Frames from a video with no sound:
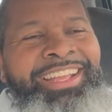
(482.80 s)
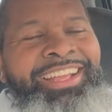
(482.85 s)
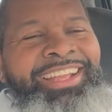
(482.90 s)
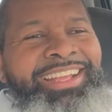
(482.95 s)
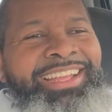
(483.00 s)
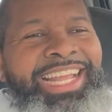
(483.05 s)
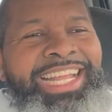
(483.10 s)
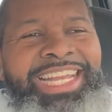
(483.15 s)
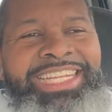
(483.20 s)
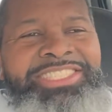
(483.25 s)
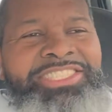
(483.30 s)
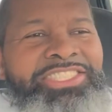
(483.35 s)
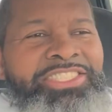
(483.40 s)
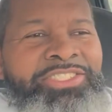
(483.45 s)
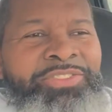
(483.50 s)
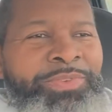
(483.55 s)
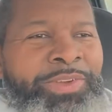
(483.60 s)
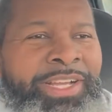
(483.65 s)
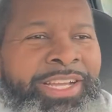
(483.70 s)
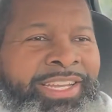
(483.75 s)
Like, that's
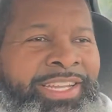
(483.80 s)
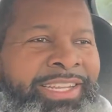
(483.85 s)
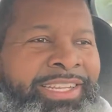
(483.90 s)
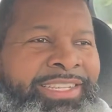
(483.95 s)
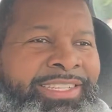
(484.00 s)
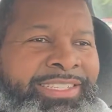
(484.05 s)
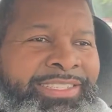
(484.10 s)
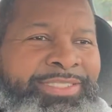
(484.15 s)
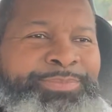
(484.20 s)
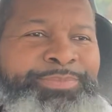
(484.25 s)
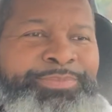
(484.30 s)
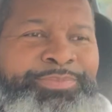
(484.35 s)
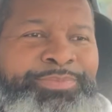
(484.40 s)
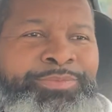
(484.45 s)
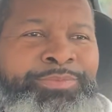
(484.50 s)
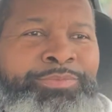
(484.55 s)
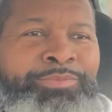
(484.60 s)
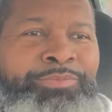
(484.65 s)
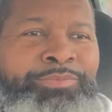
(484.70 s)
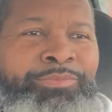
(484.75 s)
just funny.
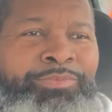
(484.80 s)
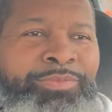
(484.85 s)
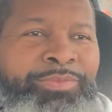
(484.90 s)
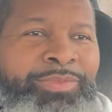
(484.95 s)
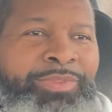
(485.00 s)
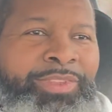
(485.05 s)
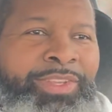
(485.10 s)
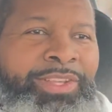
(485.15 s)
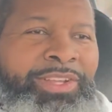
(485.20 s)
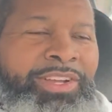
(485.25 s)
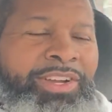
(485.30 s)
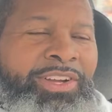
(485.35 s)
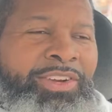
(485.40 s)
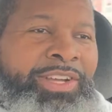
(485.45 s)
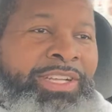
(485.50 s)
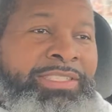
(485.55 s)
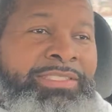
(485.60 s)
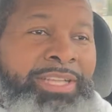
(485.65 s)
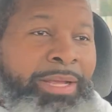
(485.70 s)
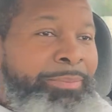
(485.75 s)
You know,
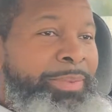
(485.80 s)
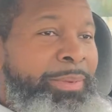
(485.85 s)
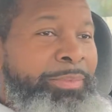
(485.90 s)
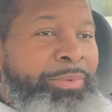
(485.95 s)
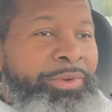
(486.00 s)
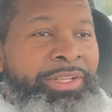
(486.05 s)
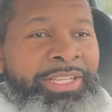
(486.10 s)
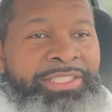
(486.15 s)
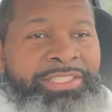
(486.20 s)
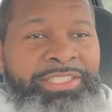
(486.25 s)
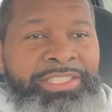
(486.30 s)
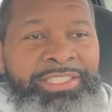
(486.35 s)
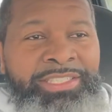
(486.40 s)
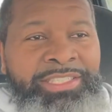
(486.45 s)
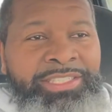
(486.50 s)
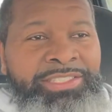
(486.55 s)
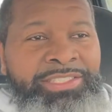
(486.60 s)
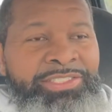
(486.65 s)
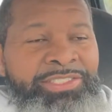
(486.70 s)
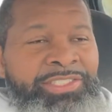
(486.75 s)
and some people eat
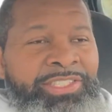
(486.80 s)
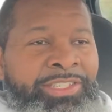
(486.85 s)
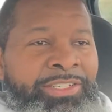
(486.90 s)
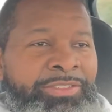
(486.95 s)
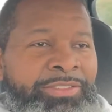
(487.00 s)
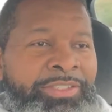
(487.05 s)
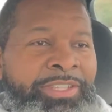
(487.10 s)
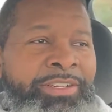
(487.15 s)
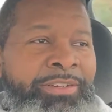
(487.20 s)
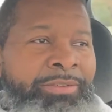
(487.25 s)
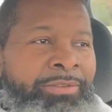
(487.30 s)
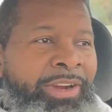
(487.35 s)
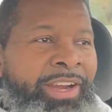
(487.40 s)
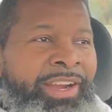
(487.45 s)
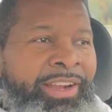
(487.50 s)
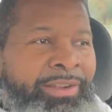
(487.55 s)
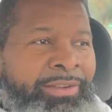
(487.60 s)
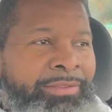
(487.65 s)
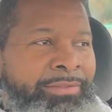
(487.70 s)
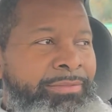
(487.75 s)
chitlins, you know, year
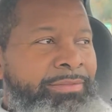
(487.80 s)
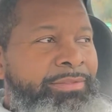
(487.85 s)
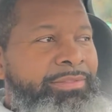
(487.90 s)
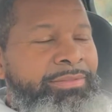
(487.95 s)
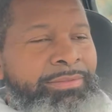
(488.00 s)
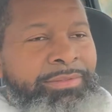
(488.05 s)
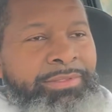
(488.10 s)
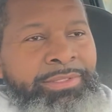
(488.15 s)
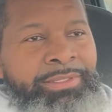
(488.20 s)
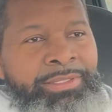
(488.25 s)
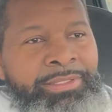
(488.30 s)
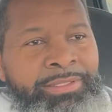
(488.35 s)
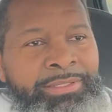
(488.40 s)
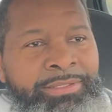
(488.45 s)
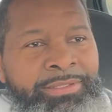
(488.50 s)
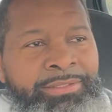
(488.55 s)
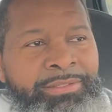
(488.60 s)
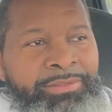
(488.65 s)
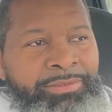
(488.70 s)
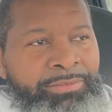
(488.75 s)
round.
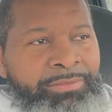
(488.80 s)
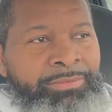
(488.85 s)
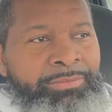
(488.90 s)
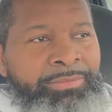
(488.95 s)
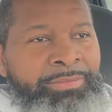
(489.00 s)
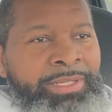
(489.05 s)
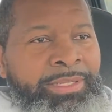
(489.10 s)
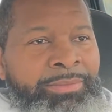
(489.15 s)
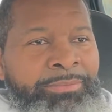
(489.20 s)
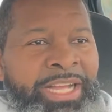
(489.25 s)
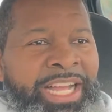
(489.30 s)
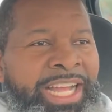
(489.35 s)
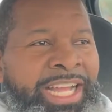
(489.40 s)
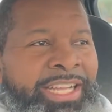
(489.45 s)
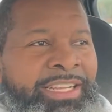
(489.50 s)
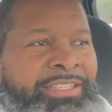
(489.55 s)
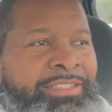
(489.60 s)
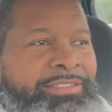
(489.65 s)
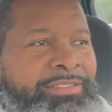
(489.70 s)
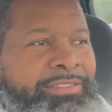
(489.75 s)
In
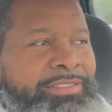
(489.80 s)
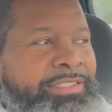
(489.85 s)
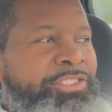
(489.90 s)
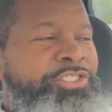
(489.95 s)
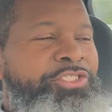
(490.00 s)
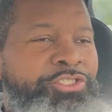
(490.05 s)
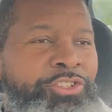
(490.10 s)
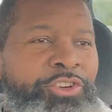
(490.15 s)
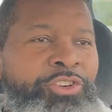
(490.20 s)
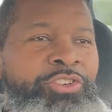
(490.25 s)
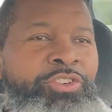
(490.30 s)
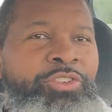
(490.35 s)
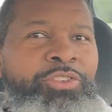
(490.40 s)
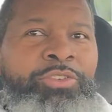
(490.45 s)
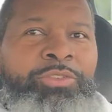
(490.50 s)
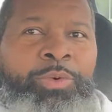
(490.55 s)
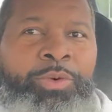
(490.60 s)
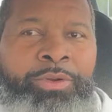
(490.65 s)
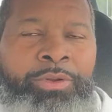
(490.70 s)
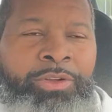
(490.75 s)
my
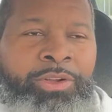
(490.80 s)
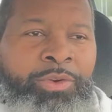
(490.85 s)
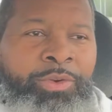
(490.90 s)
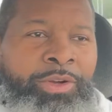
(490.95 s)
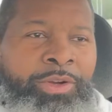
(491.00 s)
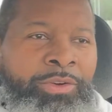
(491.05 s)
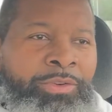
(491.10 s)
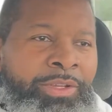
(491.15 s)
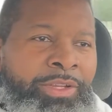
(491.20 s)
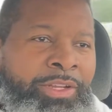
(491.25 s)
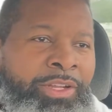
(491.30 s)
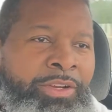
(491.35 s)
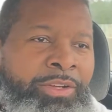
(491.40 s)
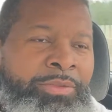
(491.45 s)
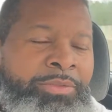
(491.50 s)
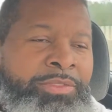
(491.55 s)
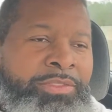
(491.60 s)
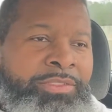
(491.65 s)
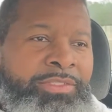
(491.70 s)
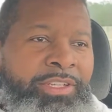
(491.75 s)
circle, quote unquote, you know,
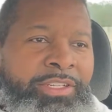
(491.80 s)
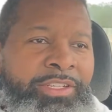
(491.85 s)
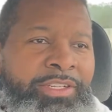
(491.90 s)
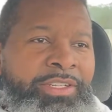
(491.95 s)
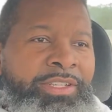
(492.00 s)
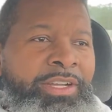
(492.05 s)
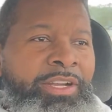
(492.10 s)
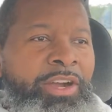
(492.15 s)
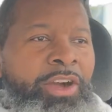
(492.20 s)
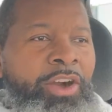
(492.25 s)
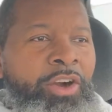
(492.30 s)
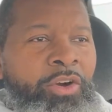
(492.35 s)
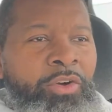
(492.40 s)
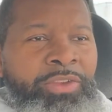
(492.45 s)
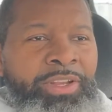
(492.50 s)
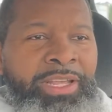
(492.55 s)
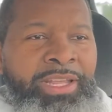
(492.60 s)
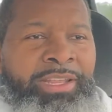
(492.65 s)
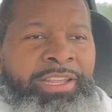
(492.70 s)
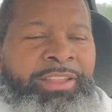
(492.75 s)
it was
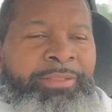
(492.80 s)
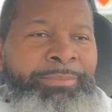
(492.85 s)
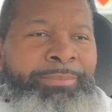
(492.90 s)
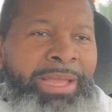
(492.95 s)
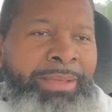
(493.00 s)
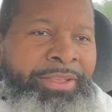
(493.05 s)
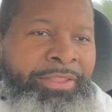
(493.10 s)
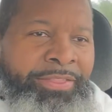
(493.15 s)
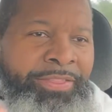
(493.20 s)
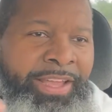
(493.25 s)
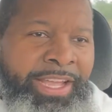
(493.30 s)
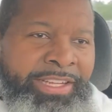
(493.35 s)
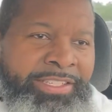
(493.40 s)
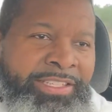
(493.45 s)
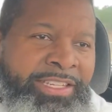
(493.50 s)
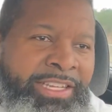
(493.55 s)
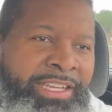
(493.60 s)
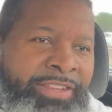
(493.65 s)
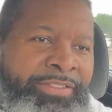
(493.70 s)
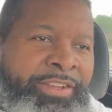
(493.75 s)
only maybe
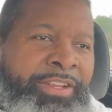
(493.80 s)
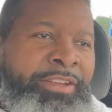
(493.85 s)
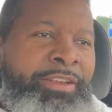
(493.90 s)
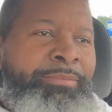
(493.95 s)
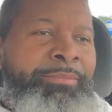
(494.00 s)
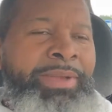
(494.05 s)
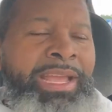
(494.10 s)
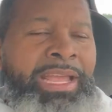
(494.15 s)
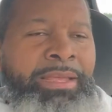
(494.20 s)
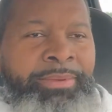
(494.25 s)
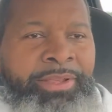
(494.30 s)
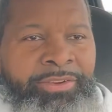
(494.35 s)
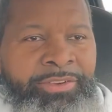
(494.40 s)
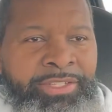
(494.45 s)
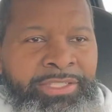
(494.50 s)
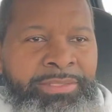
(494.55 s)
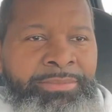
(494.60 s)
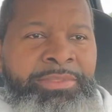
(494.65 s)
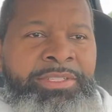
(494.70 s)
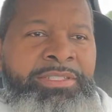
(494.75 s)
Thanksgiving, maybe
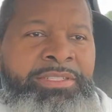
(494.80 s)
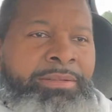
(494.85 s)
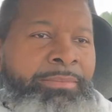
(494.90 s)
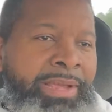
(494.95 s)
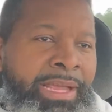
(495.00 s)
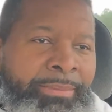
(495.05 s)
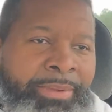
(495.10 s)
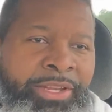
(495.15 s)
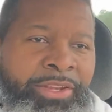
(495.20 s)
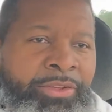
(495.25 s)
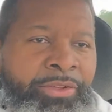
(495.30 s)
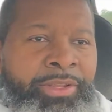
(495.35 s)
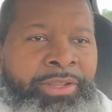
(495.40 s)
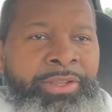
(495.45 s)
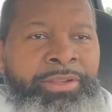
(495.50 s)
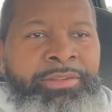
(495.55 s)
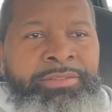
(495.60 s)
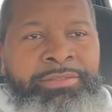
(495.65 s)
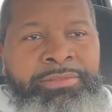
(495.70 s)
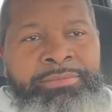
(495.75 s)
Christmas, and maybe New Year's.